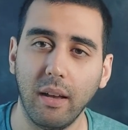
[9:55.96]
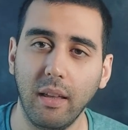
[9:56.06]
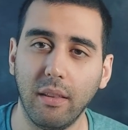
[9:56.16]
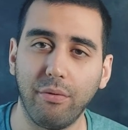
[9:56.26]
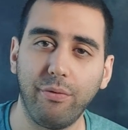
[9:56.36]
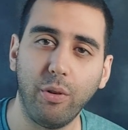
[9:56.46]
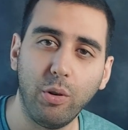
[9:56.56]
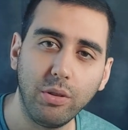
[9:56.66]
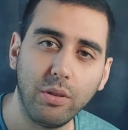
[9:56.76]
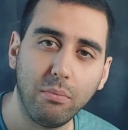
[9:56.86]
in the
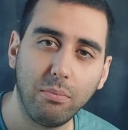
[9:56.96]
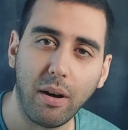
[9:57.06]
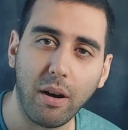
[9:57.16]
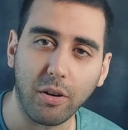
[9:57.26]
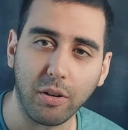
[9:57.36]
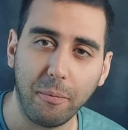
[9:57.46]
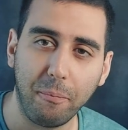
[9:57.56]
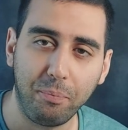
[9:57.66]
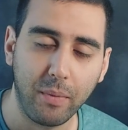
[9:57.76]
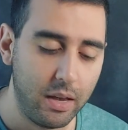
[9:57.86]
first part.
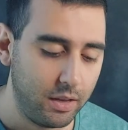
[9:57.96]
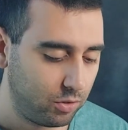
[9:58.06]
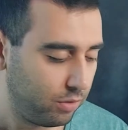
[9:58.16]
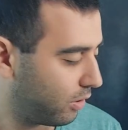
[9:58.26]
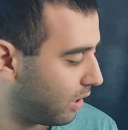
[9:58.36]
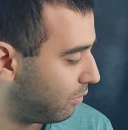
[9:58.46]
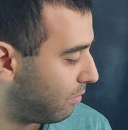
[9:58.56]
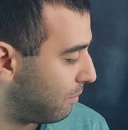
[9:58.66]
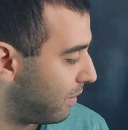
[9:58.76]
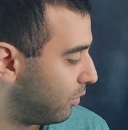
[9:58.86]
So if you can
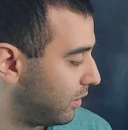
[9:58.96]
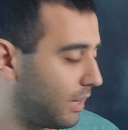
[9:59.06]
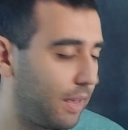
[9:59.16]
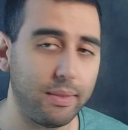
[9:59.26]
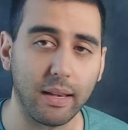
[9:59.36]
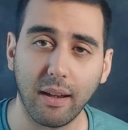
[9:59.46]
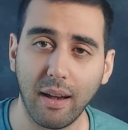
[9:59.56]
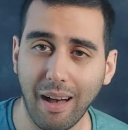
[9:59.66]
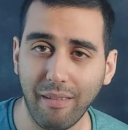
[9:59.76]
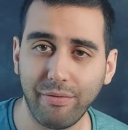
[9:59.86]
remember, we said the
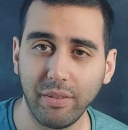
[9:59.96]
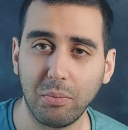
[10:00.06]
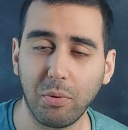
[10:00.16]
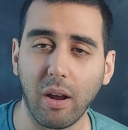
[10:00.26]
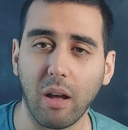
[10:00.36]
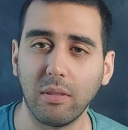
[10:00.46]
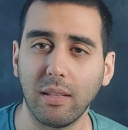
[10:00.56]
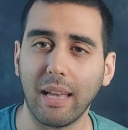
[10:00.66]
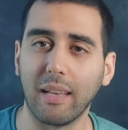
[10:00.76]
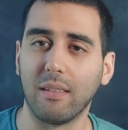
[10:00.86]
kaf is pronounced
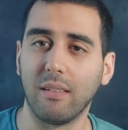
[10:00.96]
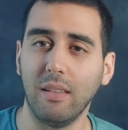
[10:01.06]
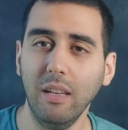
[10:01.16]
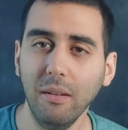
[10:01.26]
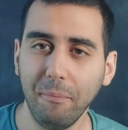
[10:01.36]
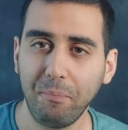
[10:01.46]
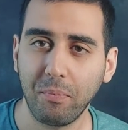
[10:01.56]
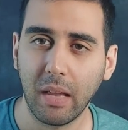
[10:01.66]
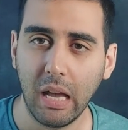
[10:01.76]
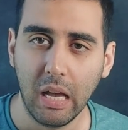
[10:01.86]
like a C,
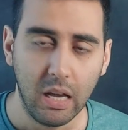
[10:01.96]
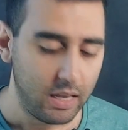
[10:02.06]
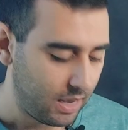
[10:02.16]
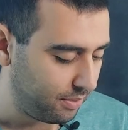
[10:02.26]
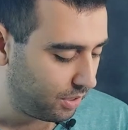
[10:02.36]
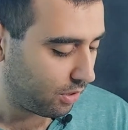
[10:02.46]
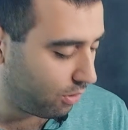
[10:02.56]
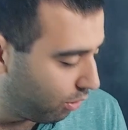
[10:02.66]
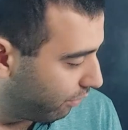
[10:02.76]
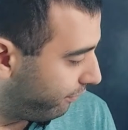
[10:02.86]
and the
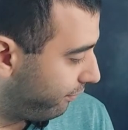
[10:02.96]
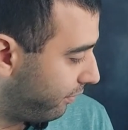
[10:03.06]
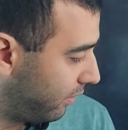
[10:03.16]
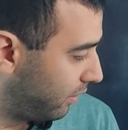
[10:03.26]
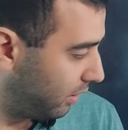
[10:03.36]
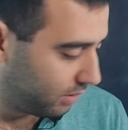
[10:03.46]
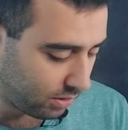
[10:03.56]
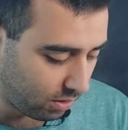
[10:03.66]
kuf is